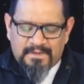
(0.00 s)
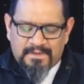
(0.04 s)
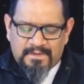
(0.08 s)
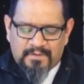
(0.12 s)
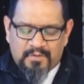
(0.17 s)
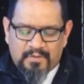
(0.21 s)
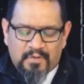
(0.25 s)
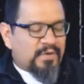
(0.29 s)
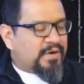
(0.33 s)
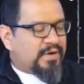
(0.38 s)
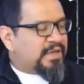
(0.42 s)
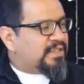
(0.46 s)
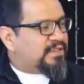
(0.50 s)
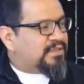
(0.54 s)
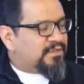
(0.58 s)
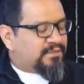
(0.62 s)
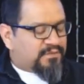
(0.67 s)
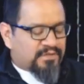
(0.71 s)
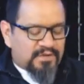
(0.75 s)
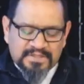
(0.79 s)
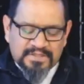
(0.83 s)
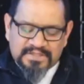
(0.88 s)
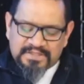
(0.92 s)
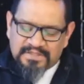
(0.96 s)
According to
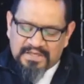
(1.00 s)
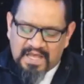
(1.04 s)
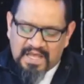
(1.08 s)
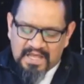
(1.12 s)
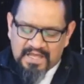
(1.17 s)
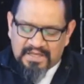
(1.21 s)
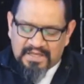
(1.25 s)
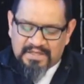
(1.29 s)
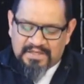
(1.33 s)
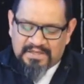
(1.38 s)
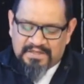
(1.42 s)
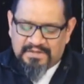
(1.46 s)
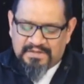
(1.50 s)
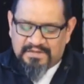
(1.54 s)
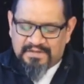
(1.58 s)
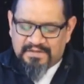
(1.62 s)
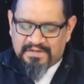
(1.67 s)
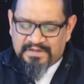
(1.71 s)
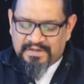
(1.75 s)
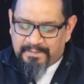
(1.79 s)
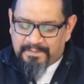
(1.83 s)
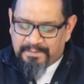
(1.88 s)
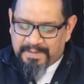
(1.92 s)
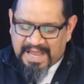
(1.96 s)
verse nine
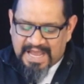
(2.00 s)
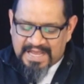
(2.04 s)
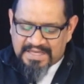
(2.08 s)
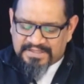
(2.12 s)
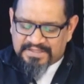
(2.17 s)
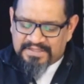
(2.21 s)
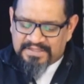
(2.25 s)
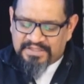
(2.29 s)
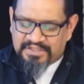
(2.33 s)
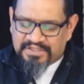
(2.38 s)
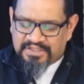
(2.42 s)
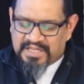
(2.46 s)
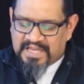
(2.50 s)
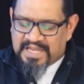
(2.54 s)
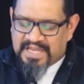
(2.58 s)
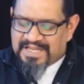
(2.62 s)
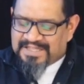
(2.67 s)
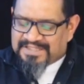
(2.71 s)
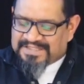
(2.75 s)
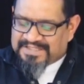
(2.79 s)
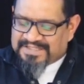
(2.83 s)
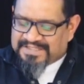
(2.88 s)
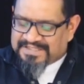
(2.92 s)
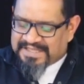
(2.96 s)
in our passage,
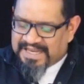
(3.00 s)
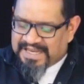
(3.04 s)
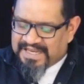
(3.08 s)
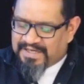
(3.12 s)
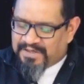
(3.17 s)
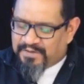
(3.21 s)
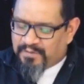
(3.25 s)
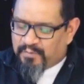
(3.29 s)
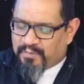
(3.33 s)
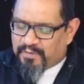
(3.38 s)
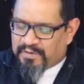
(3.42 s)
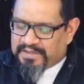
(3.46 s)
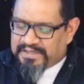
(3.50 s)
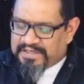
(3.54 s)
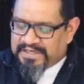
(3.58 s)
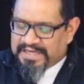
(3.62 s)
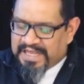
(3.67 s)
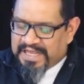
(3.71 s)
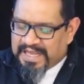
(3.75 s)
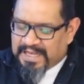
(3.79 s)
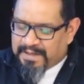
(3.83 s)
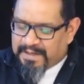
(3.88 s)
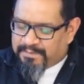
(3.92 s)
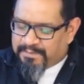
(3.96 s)
Satan will
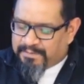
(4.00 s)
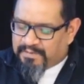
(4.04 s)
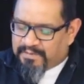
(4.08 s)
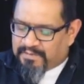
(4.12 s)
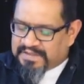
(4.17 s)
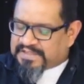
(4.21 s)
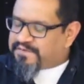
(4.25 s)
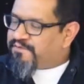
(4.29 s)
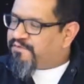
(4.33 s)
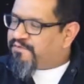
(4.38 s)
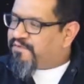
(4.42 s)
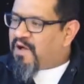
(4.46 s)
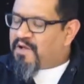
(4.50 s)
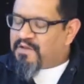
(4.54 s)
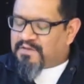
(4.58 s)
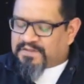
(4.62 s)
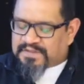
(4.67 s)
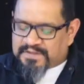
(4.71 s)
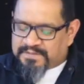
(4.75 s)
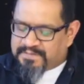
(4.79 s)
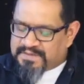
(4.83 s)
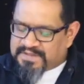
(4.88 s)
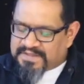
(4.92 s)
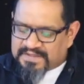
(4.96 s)
enable this false
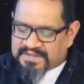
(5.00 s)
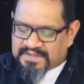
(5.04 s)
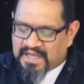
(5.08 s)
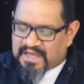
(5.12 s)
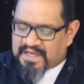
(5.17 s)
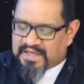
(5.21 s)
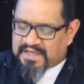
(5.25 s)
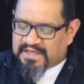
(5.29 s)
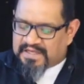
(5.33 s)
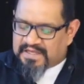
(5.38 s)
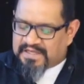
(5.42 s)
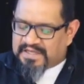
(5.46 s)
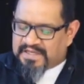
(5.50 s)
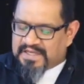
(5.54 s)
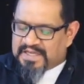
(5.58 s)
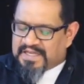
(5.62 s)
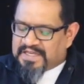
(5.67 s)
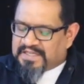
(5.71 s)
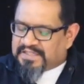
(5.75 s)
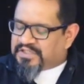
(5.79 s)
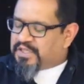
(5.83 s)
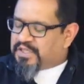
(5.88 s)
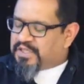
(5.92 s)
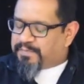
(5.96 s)
Messiah
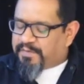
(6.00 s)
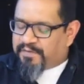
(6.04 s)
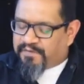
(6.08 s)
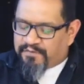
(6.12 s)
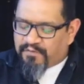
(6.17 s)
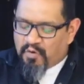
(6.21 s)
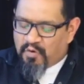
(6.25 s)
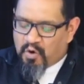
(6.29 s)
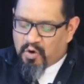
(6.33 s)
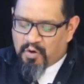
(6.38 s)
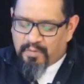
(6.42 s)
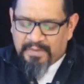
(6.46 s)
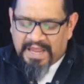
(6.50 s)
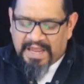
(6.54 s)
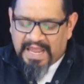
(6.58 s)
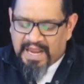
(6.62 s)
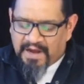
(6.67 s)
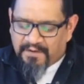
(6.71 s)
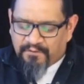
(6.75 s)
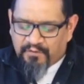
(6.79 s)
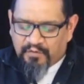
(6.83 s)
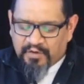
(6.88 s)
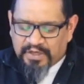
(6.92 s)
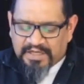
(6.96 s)
to perform
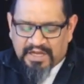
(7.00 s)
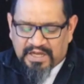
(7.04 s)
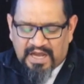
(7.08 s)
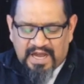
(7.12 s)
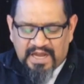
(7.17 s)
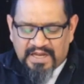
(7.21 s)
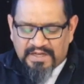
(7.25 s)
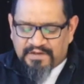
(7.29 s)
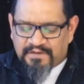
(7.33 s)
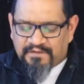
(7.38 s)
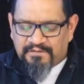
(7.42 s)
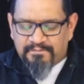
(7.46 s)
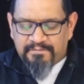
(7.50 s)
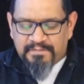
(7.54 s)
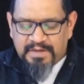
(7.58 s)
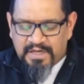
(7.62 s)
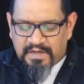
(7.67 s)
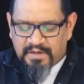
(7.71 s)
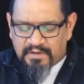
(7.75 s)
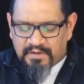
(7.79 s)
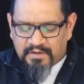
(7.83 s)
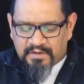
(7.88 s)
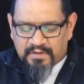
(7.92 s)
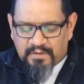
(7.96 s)
every kind of
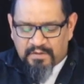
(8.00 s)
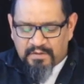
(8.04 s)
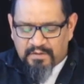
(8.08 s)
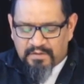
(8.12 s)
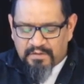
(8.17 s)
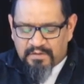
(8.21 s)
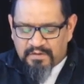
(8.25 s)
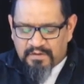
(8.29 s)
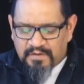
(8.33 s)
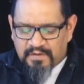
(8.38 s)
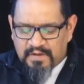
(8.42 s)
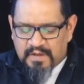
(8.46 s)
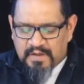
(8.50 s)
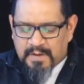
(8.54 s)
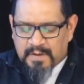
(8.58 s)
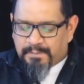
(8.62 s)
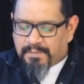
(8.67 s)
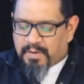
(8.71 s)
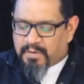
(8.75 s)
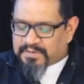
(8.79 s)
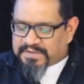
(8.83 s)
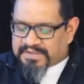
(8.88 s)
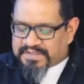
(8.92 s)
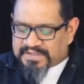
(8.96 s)
miracle,
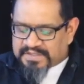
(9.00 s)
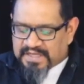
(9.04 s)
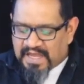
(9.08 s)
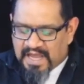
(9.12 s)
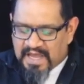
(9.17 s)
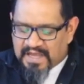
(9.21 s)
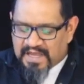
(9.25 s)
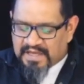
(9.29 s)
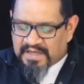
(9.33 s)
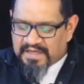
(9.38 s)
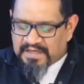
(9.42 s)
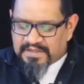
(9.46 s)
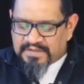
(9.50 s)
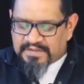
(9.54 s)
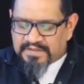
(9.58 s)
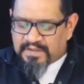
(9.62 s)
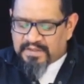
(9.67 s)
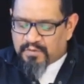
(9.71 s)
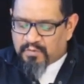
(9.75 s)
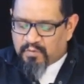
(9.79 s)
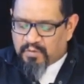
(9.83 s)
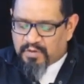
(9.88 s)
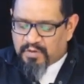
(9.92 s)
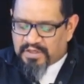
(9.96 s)
both signs
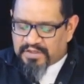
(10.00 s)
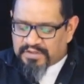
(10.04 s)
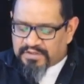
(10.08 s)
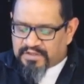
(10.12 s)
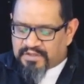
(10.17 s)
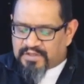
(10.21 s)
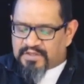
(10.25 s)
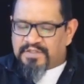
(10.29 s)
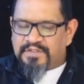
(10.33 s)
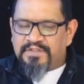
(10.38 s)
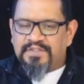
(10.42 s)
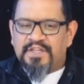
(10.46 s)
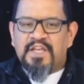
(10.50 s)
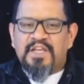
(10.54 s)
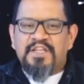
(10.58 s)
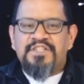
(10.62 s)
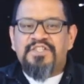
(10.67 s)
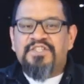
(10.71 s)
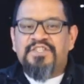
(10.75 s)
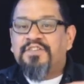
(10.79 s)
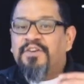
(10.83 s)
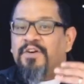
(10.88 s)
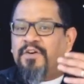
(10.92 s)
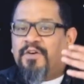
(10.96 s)
and wonders,
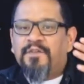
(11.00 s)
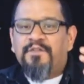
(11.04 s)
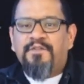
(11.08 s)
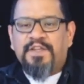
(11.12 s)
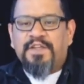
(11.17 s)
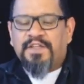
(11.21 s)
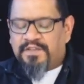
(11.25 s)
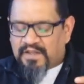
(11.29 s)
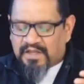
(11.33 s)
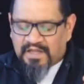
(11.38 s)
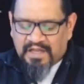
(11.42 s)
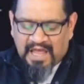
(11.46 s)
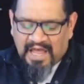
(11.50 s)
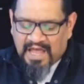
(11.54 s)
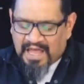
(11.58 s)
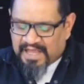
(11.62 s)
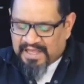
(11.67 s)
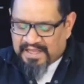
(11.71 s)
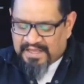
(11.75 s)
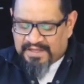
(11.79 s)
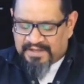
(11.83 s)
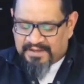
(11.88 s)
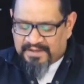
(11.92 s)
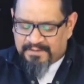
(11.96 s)
serving the
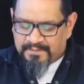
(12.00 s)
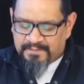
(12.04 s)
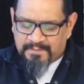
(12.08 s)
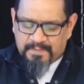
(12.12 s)
lie.